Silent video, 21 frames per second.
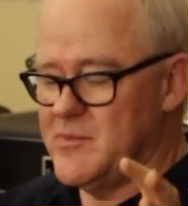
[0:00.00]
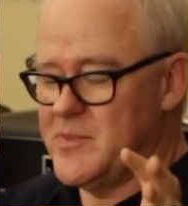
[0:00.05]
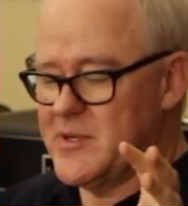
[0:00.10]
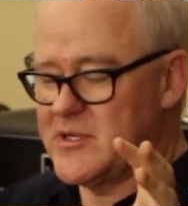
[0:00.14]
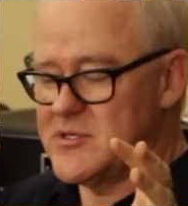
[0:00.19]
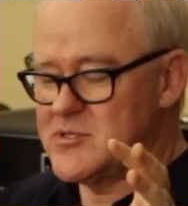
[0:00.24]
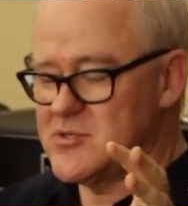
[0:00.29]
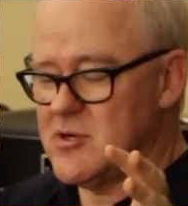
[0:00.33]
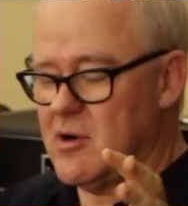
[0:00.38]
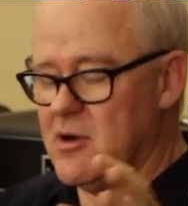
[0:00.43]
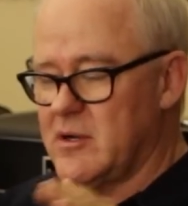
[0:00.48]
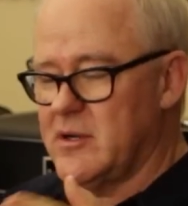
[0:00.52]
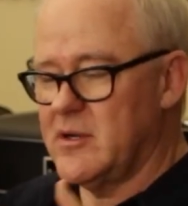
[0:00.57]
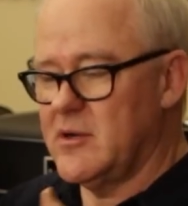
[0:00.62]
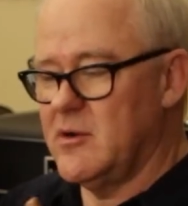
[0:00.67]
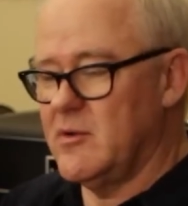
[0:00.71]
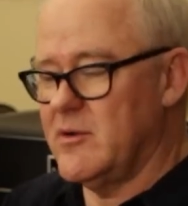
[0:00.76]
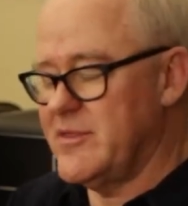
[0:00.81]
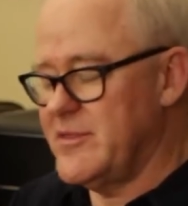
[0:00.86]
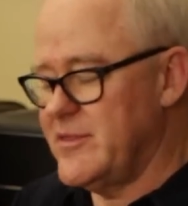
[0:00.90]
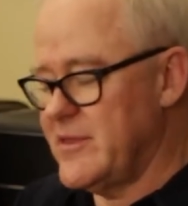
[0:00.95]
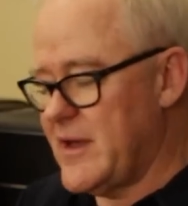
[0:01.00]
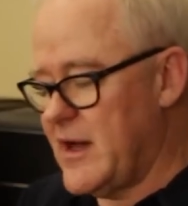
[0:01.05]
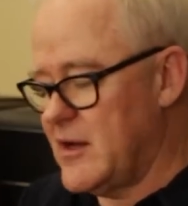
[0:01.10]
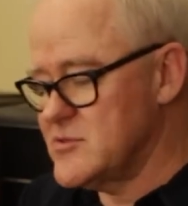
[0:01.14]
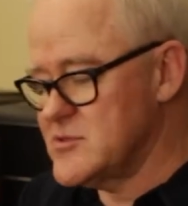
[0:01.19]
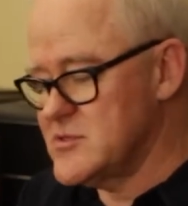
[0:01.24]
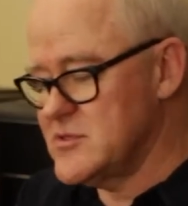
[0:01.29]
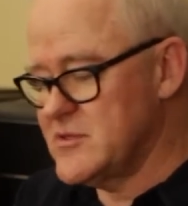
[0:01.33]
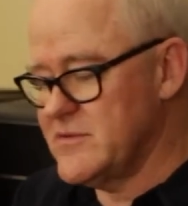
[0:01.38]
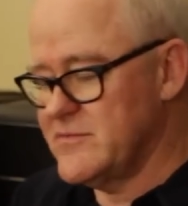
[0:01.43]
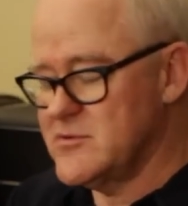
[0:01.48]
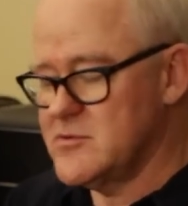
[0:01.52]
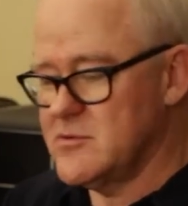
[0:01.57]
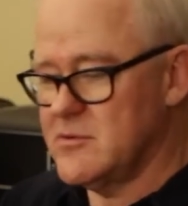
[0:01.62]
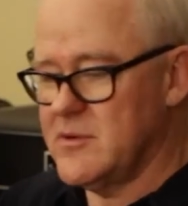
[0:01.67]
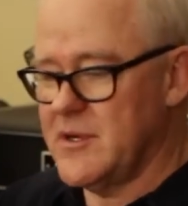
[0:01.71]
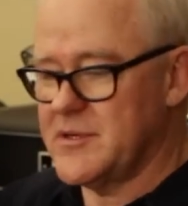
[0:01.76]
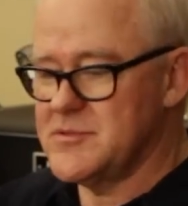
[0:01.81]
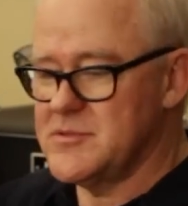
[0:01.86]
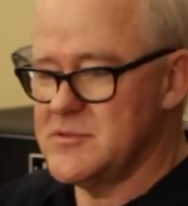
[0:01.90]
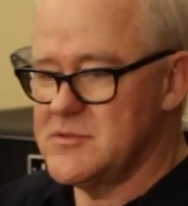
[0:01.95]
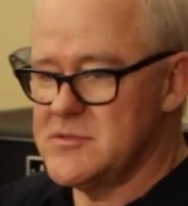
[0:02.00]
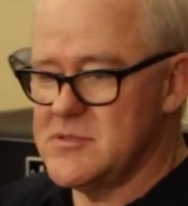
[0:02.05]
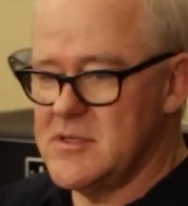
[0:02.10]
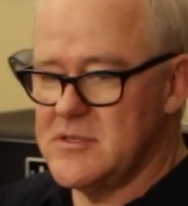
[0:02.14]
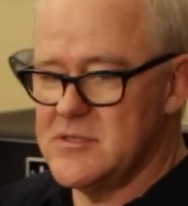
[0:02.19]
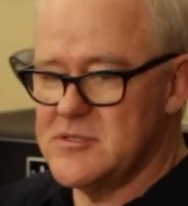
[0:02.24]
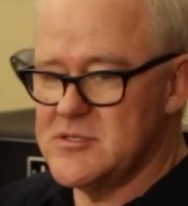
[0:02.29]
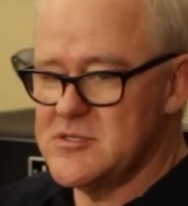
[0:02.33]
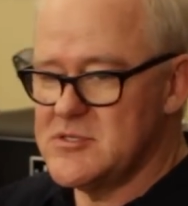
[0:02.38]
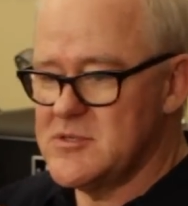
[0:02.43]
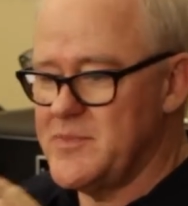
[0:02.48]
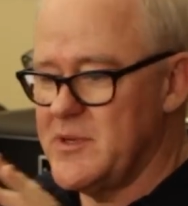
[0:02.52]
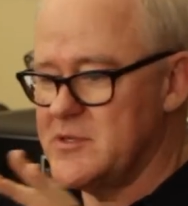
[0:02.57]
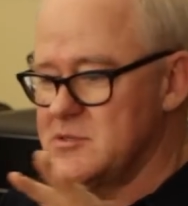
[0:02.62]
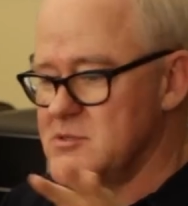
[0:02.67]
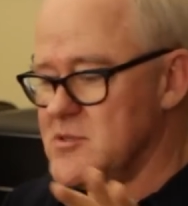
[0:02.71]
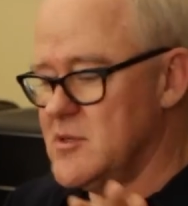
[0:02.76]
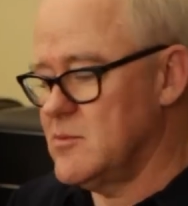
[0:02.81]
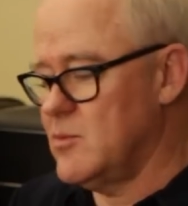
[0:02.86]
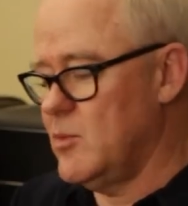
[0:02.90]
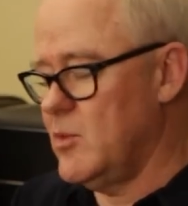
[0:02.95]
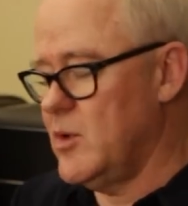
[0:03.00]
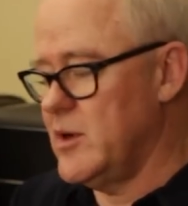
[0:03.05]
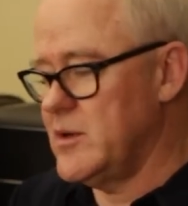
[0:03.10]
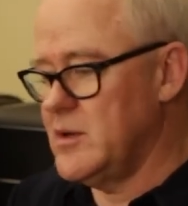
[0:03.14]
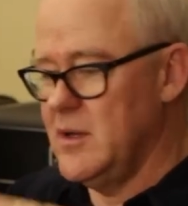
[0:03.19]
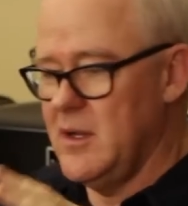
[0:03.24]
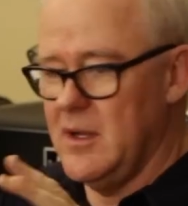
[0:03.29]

But guitar can go 1,000 different directions, and it just depends on what